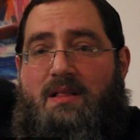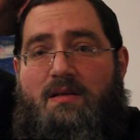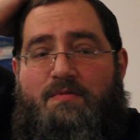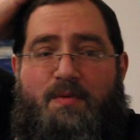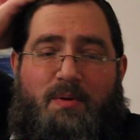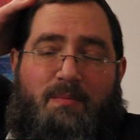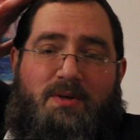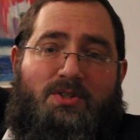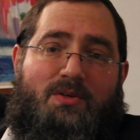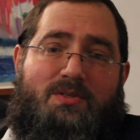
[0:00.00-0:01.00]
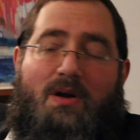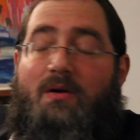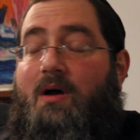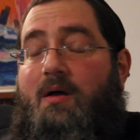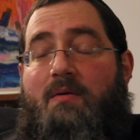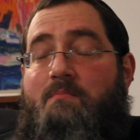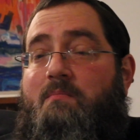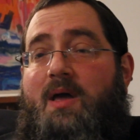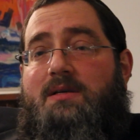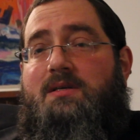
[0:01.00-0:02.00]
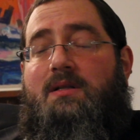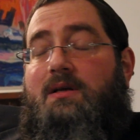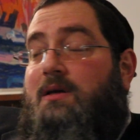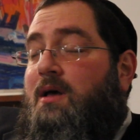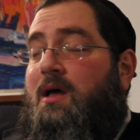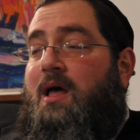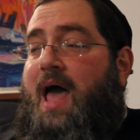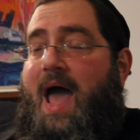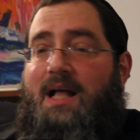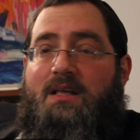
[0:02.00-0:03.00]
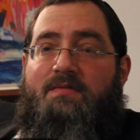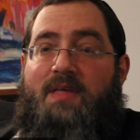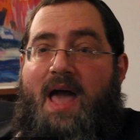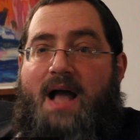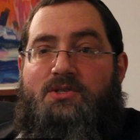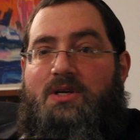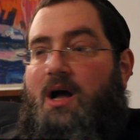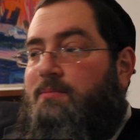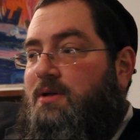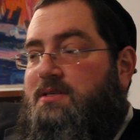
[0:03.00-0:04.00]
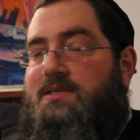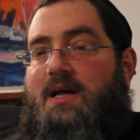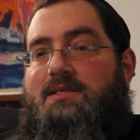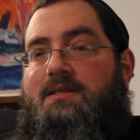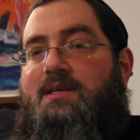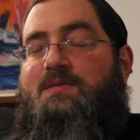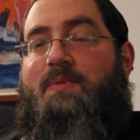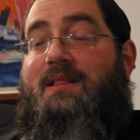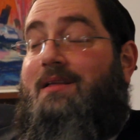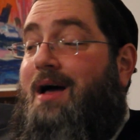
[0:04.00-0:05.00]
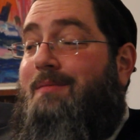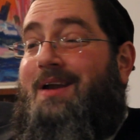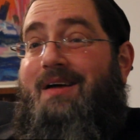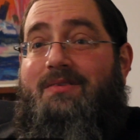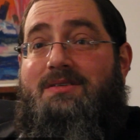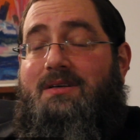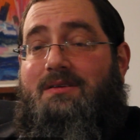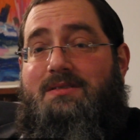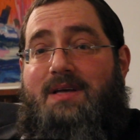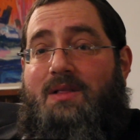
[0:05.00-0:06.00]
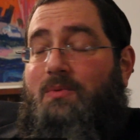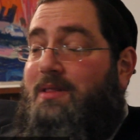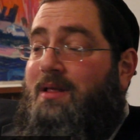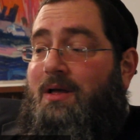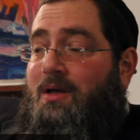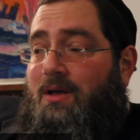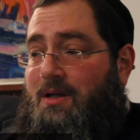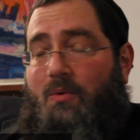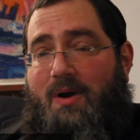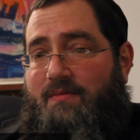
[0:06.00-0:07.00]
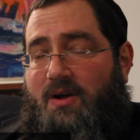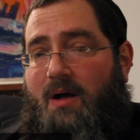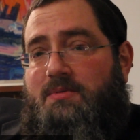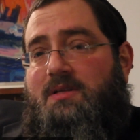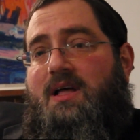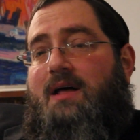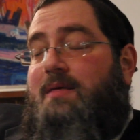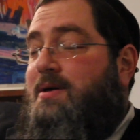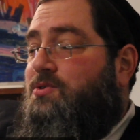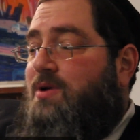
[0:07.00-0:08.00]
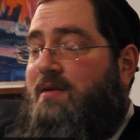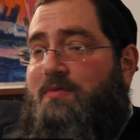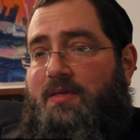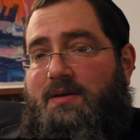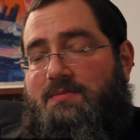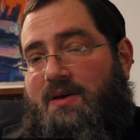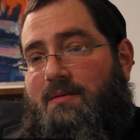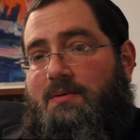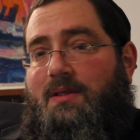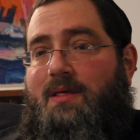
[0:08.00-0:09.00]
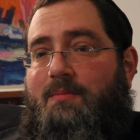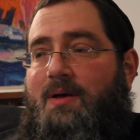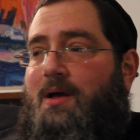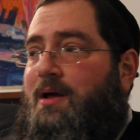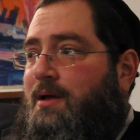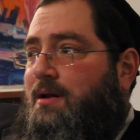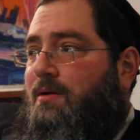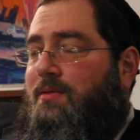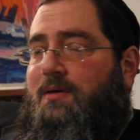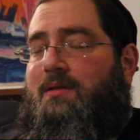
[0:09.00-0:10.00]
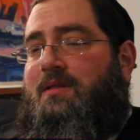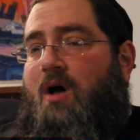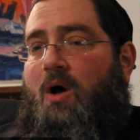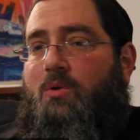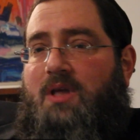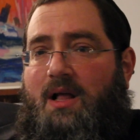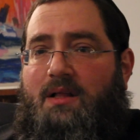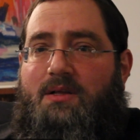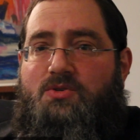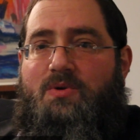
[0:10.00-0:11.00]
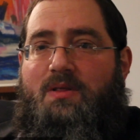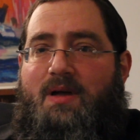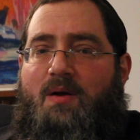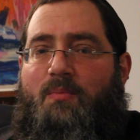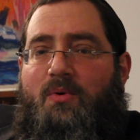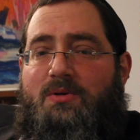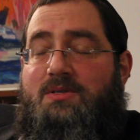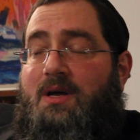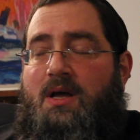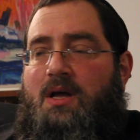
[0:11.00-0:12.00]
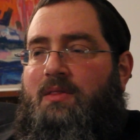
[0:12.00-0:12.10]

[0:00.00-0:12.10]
The film commissioners are amazingly active. They actually come to the sets and they spend time on every single set when, whatever comes to town, they make sure everything is available to them. The hotel industry, the airports.